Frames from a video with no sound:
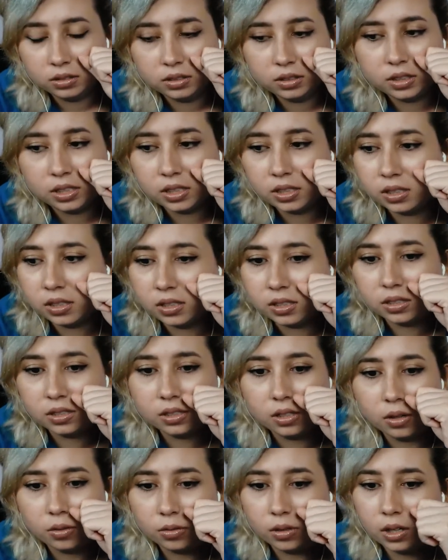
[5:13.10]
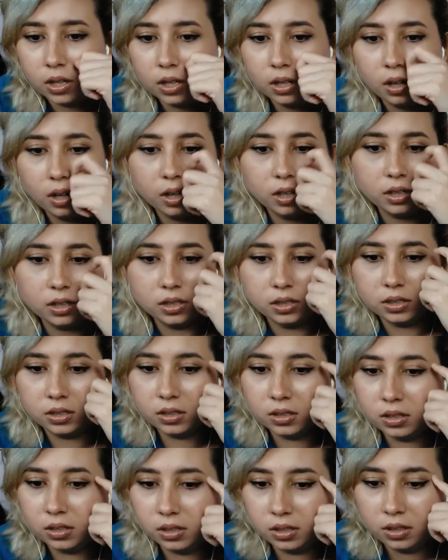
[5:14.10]
This is so not
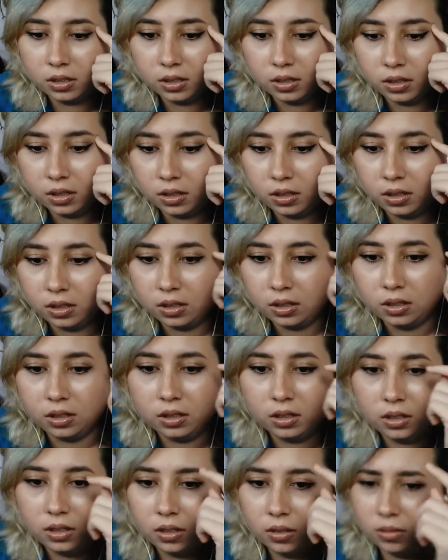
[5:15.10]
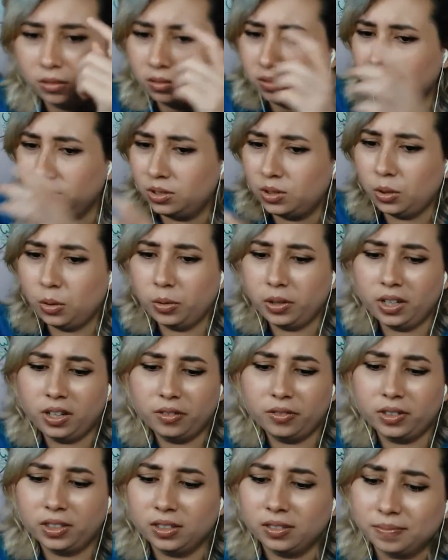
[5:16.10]
nice. No, don't
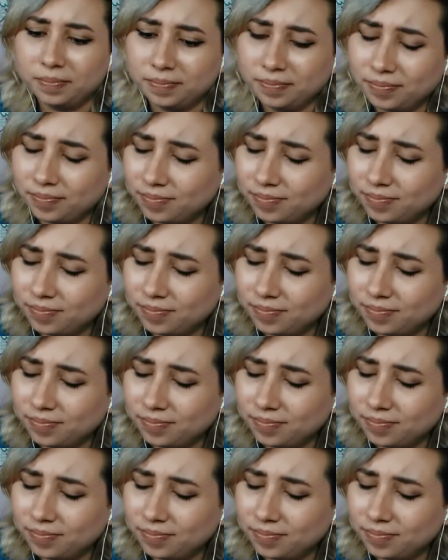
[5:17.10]
even